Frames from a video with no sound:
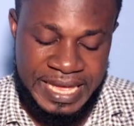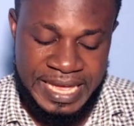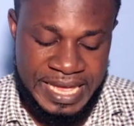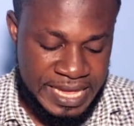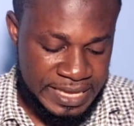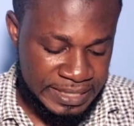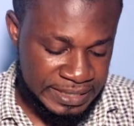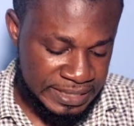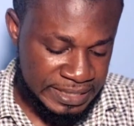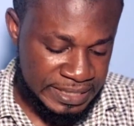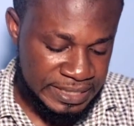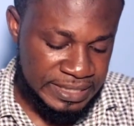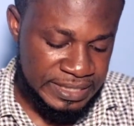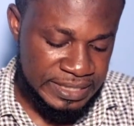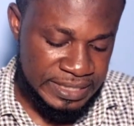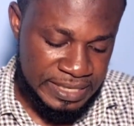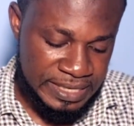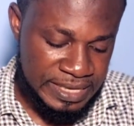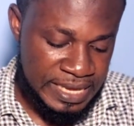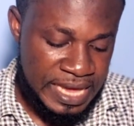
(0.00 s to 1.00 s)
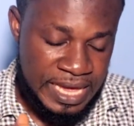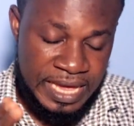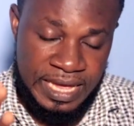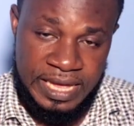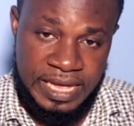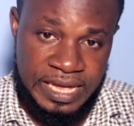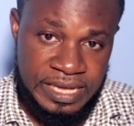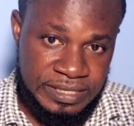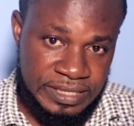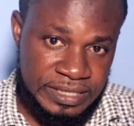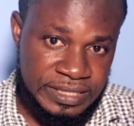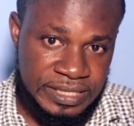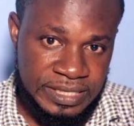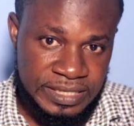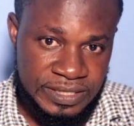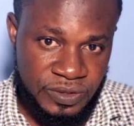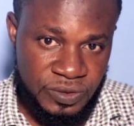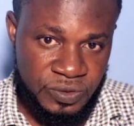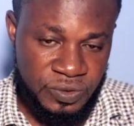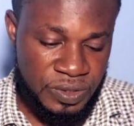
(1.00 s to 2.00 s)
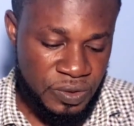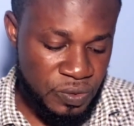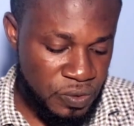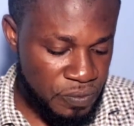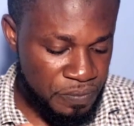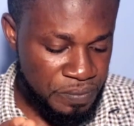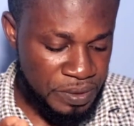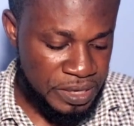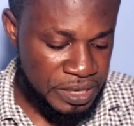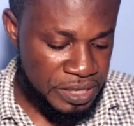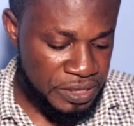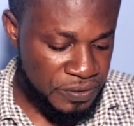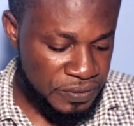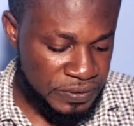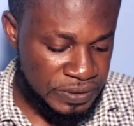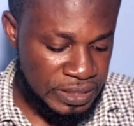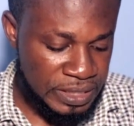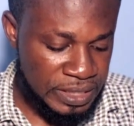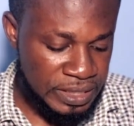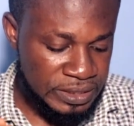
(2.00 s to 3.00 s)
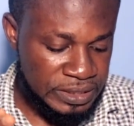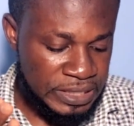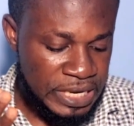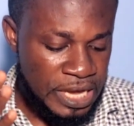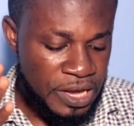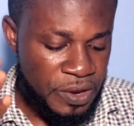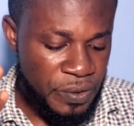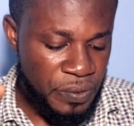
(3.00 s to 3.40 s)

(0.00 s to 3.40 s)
ACC is also a company in New Zealand.